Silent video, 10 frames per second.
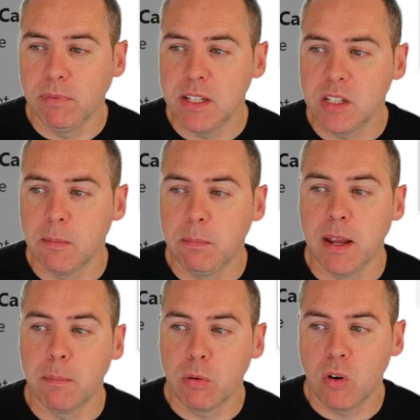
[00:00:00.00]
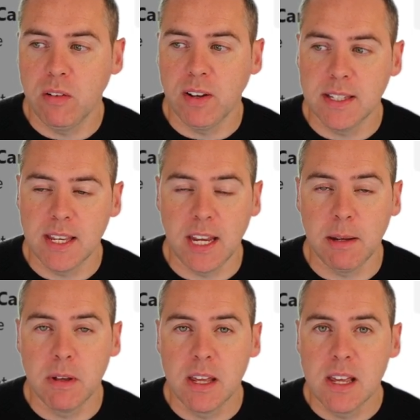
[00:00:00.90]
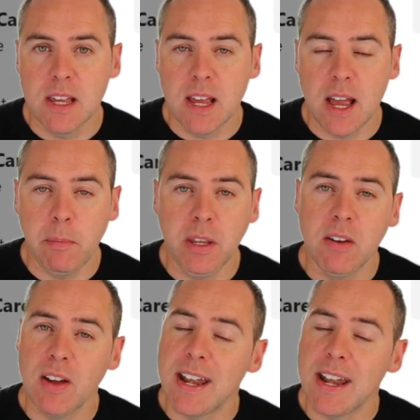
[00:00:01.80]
This could be a private team, and we can give